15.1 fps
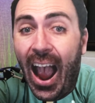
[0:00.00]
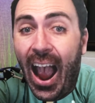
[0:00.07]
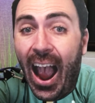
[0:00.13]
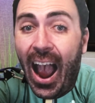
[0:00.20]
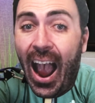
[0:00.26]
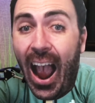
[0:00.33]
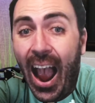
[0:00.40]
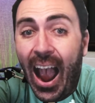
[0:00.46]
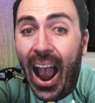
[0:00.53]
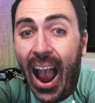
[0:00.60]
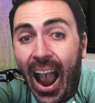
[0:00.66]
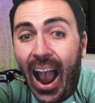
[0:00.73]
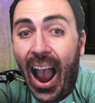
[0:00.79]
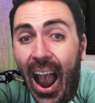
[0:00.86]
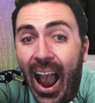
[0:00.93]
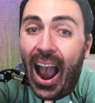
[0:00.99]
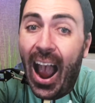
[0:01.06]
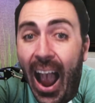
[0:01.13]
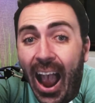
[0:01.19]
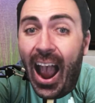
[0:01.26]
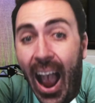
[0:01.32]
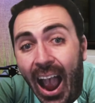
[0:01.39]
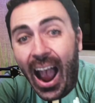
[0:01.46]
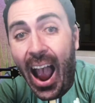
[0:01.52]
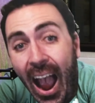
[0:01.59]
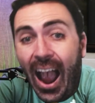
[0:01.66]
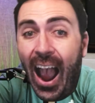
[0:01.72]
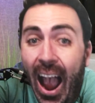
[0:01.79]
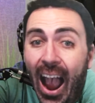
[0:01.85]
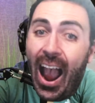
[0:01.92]
Ah, Guinness! You guys
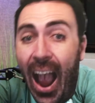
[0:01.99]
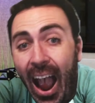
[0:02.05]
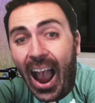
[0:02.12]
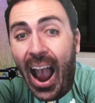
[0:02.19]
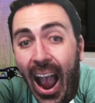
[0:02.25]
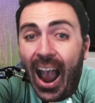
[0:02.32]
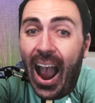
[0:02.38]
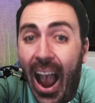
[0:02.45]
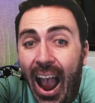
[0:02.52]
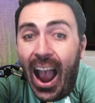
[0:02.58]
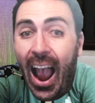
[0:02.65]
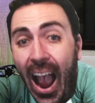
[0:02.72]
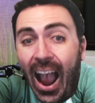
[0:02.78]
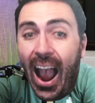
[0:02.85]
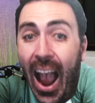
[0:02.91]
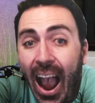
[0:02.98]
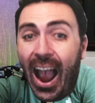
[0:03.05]
say something about Guinness?